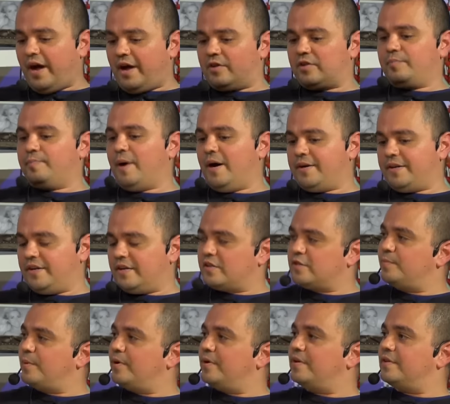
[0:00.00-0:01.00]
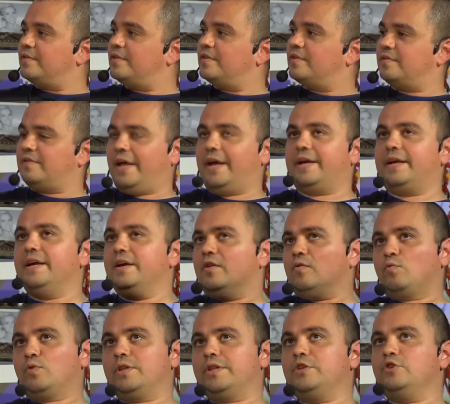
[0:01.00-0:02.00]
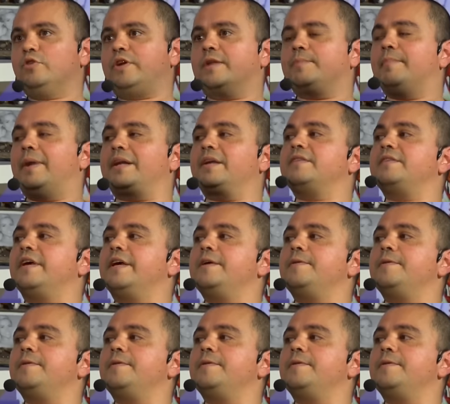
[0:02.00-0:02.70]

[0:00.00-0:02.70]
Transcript: out of body experiences. Like really, like, you can meditate. Really